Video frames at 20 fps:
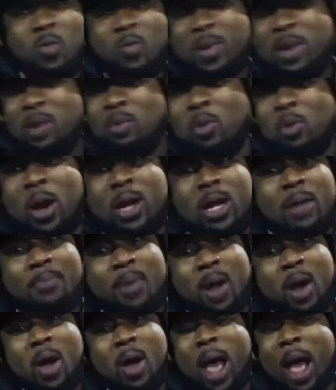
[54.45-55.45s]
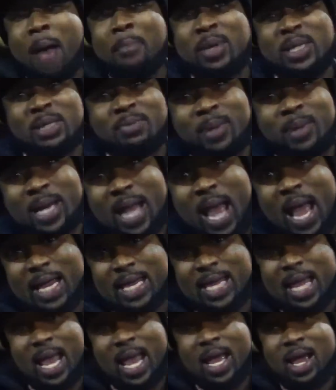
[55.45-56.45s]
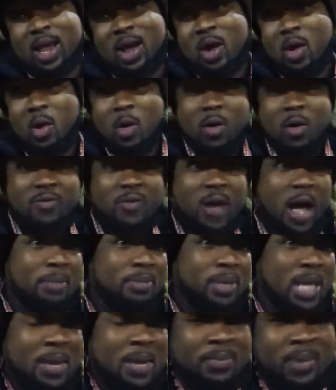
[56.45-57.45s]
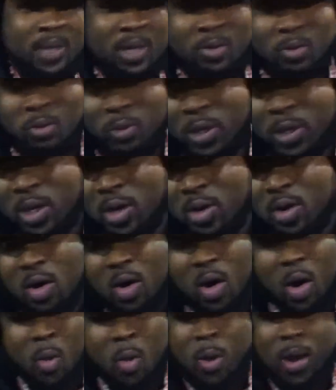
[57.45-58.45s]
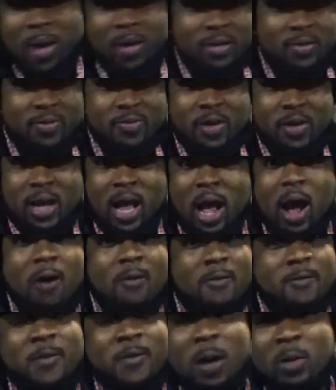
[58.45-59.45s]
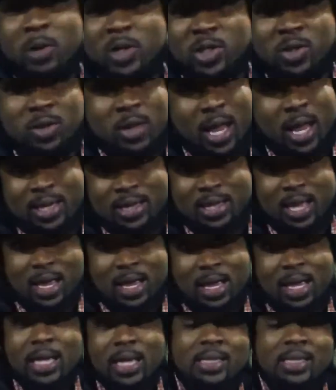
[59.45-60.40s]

we worrying about how much money I got or if I'm keeping it real or where the fuck. I don't fuck with you like that.